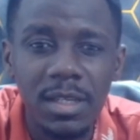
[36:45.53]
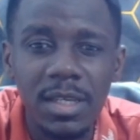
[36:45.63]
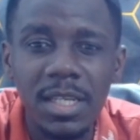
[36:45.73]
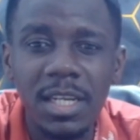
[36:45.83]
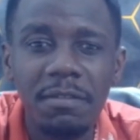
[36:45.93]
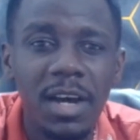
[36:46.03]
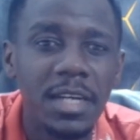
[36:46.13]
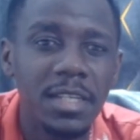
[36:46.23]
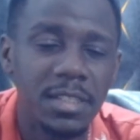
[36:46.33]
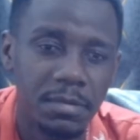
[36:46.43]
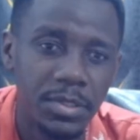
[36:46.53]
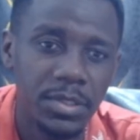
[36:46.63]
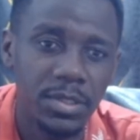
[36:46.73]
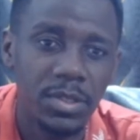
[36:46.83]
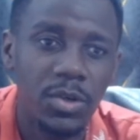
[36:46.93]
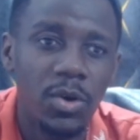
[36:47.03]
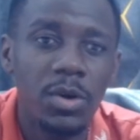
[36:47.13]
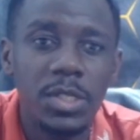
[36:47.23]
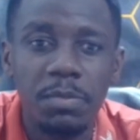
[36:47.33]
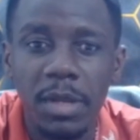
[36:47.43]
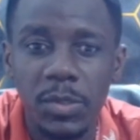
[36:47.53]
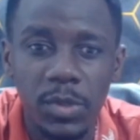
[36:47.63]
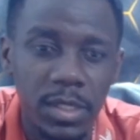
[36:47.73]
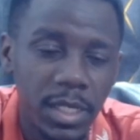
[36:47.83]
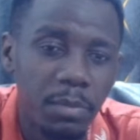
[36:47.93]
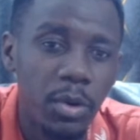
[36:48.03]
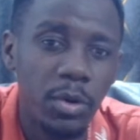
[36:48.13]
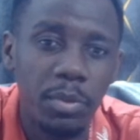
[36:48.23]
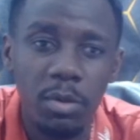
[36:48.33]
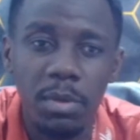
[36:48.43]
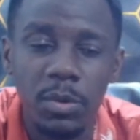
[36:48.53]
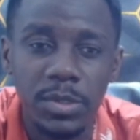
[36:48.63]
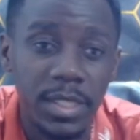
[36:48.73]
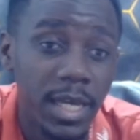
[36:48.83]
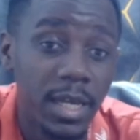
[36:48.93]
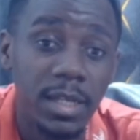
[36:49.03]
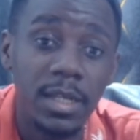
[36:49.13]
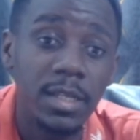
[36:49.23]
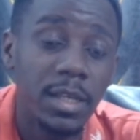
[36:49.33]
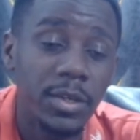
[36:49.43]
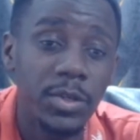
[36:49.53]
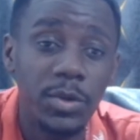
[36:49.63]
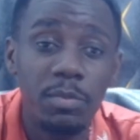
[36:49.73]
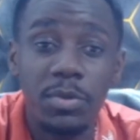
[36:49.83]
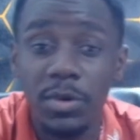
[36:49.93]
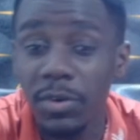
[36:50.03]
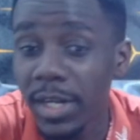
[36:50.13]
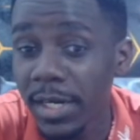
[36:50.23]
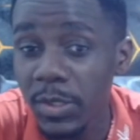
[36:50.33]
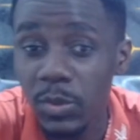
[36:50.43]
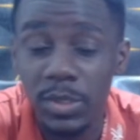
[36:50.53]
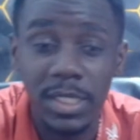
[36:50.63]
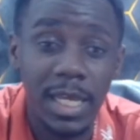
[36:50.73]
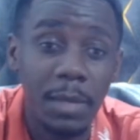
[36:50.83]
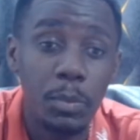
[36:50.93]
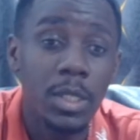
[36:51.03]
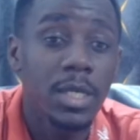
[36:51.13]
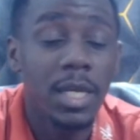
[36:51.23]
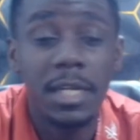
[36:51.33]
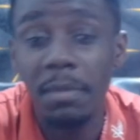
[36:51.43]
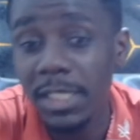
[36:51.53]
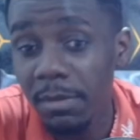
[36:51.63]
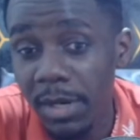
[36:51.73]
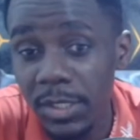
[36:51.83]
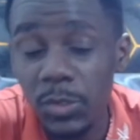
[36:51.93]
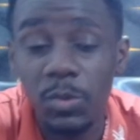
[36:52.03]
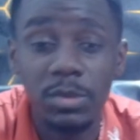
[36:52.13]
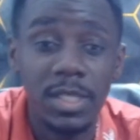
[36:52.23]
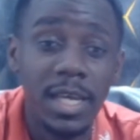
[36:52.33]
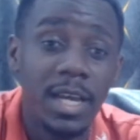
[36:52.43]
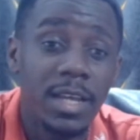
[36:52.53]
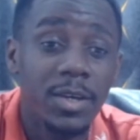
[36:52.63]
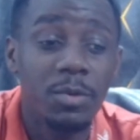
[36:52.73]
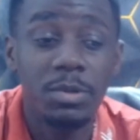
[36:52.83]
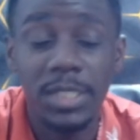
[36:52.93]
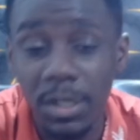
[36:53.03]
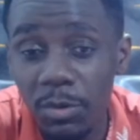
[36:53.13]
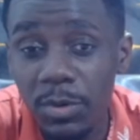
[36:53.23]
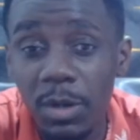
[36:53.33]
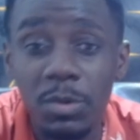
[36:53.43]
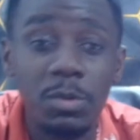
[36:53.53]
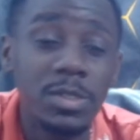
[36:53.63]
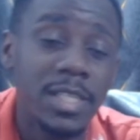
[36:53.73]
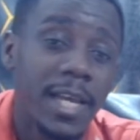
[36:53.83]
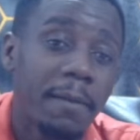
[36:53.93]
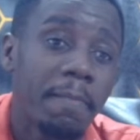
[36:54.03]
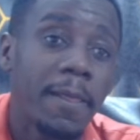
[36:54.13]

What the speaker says: He never had injuries. All his players were there. Paul Pogba was there. You know, Bruno Fernandes was there. Nemanja Matic was there. Cristiano Ronaldo was there.